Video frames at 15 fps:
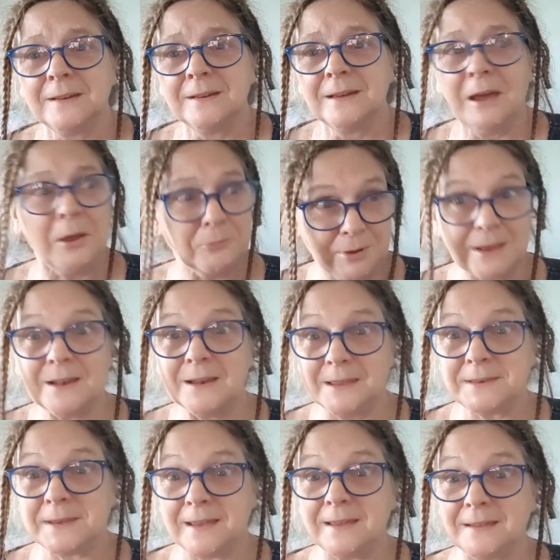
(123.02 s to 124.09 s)
I really
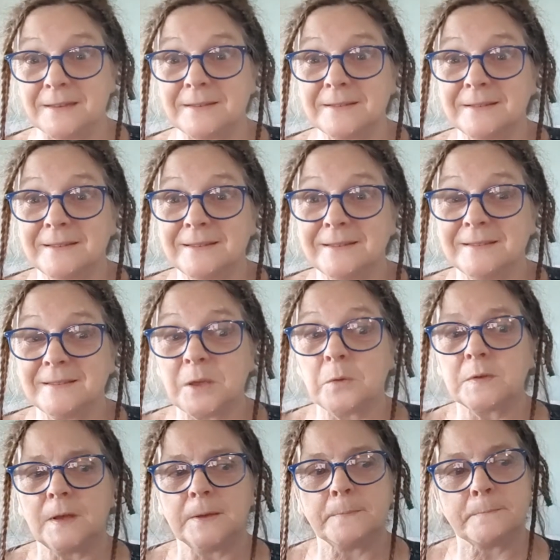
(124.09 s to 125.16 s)
did. So
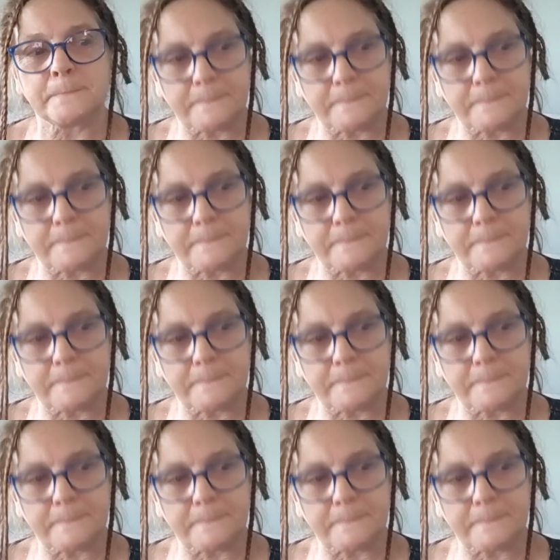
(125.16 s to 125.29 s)
it's like,